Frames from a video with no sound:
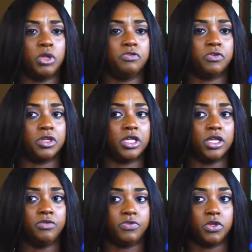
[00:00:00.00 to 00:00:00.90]

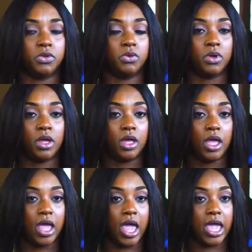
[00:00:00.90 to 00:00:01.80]
forgive you.
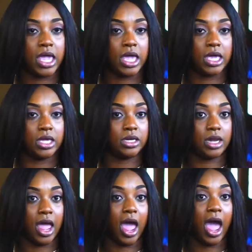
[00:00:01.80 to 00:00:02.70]
And
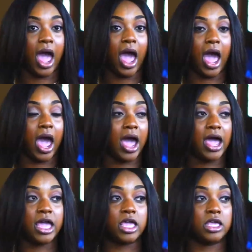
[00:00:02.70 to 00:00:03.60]

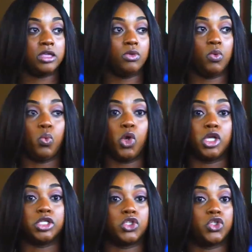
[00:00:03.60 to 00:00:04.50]
I
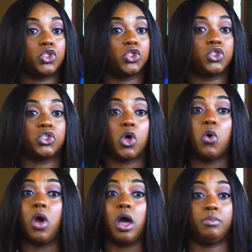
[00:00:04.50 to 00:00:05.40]
was so
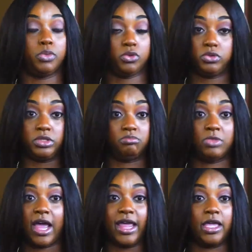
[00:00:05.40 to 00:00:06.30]
humbled.
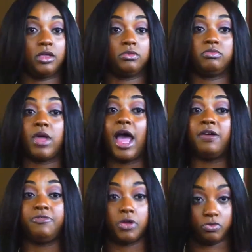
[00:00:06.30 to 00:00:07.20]
Like, I
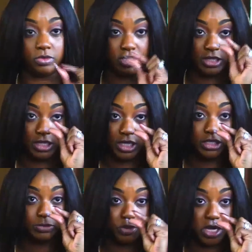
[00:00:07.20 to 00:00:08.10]
felt
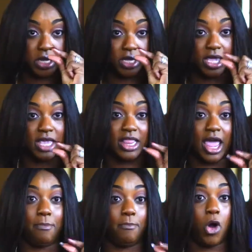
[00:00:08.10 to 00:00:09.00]
this big in
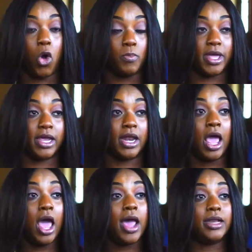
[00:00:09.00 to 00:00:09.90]
that moment,
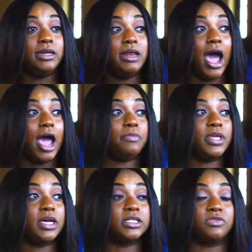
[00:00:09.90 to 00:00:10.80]
not
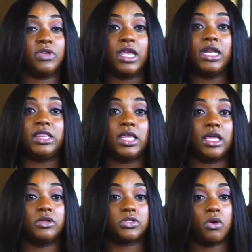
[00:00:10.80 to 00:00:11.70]
because of anything
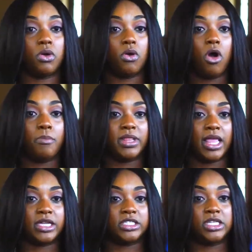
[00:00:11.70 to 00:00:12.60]
else going on, but
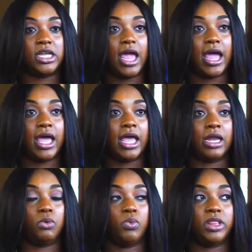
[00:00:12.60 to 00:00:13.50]
that she
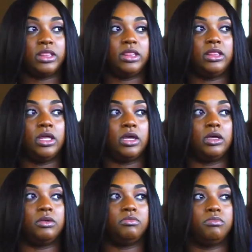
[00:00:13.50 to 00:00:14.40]
had, with
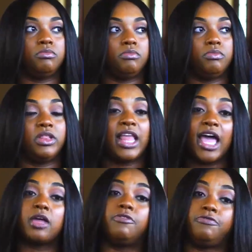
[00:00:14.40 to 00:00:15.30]
the
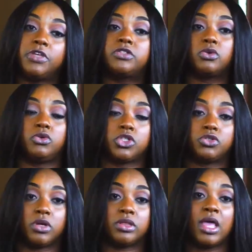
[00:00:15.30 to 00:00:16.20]
lack of physical
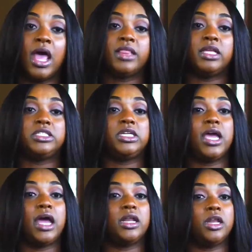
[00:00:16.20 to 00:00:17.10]
strength, that she
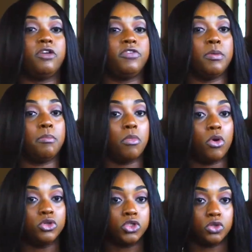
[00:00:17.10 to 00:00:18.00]
had enough
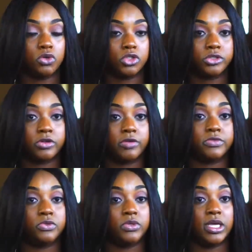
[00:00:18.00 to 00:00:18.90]
emotional
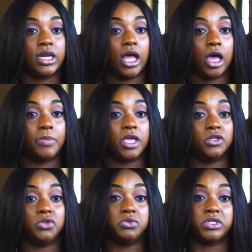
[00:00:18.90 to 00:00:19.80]
strength to get up
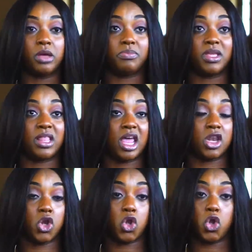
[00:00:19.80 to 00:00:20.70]
and do something that
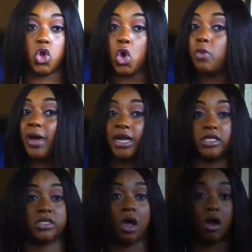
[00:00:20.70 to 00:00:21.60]
nobody saw